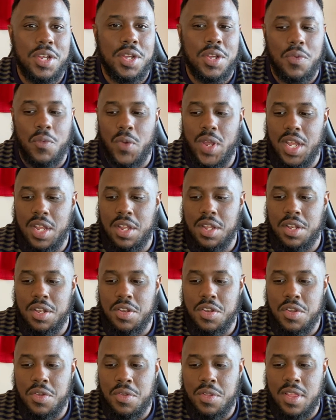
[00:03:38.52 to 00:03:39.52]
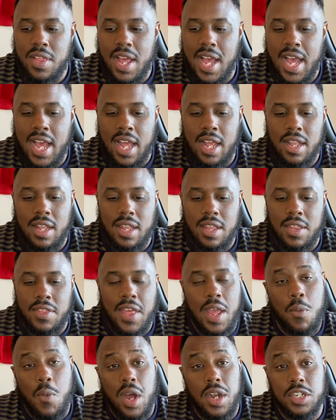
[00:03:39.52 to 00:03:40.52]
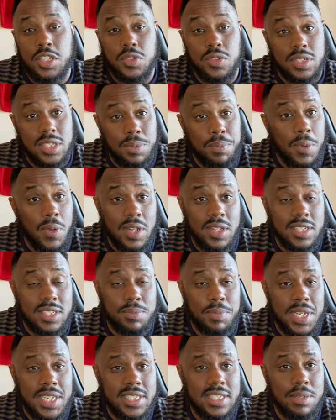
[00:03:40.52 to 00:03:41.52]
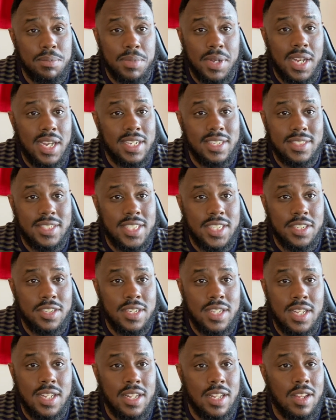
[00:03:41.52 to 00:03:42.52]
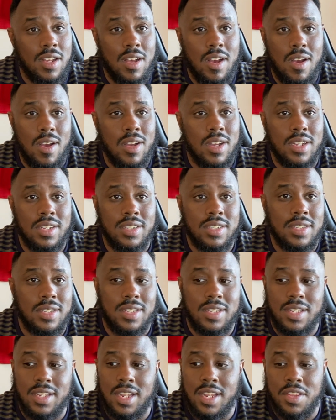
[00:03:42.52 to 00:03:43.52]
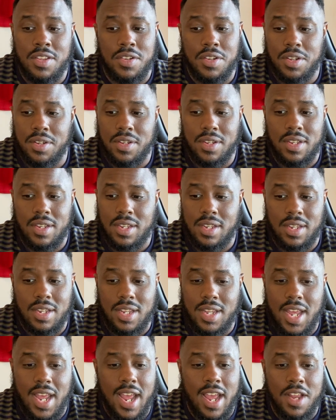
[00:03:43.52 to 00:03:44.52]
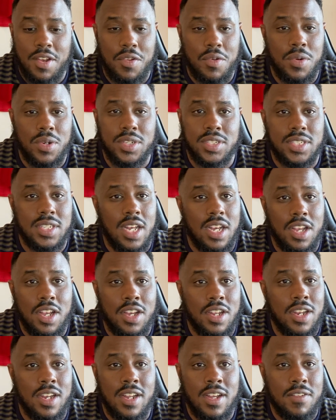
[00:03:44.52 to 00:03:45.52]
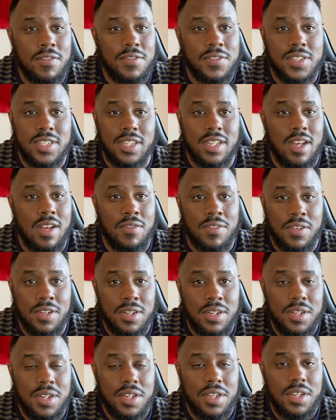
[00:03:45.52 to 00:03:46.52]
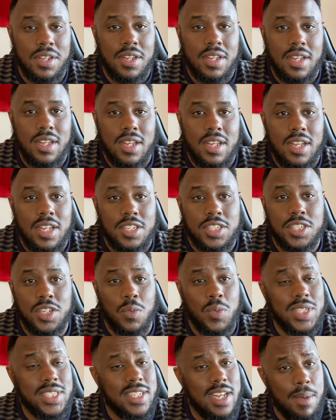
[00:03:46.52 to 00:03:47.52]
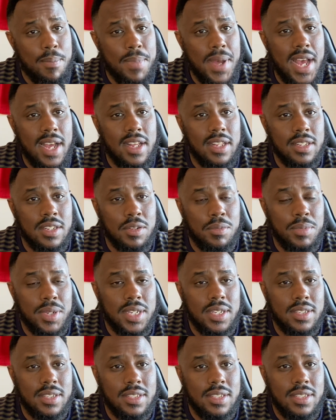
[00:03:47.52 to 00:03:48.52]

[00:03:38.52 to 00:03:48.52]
We knew that they wanted to exploit the space in behind Tierney, and Lokonga either can't or is not good enough to cover. So we sat back a little bit.